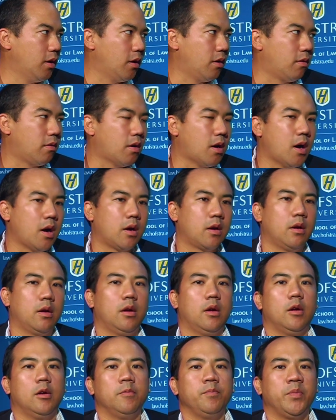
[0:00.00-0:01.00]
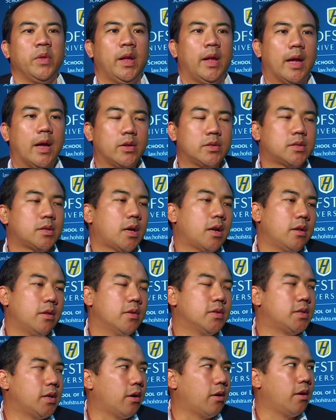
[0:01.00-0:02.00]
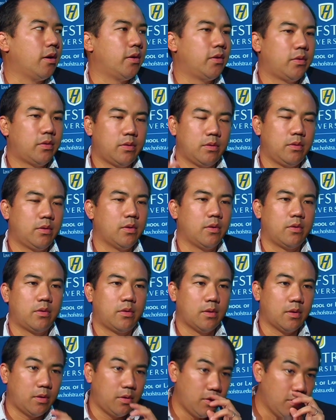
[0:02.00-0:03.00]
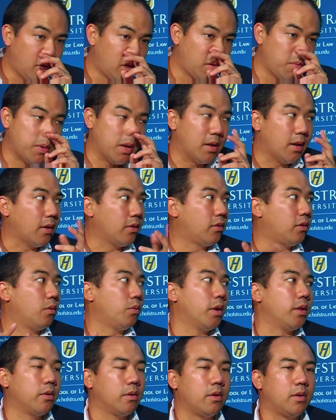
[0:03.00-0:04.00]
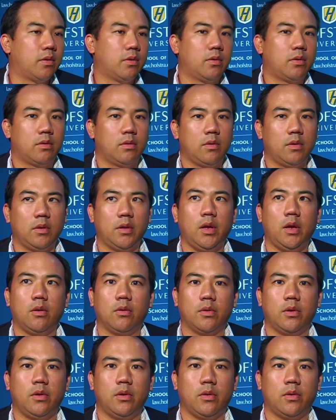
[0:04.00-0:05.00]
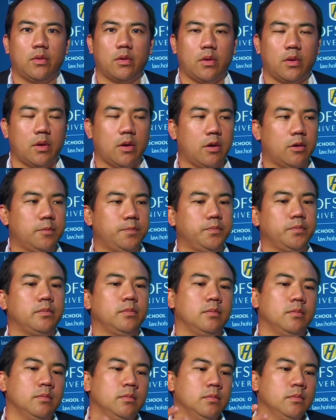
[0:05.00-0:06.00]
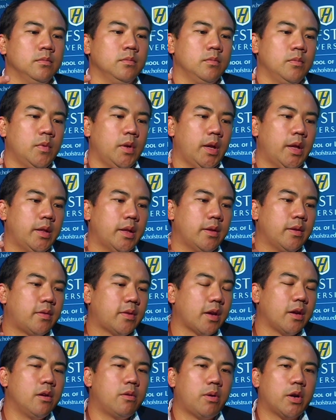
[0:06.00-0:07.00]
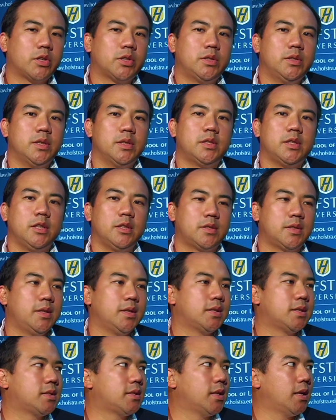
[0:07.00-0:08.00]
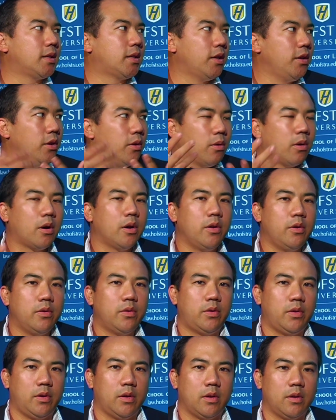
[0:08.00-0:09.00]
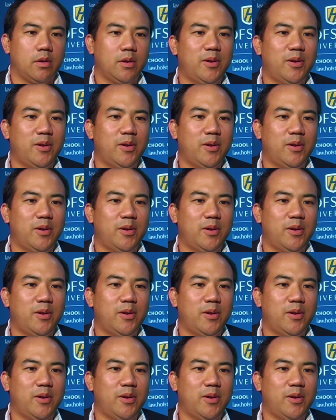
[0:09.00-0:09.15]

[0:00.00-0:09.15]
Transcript: Iraq. Outside of those areas, there's a huge debate as to whether it's legal to do so there. And then the second question is, to the extent that you are using it,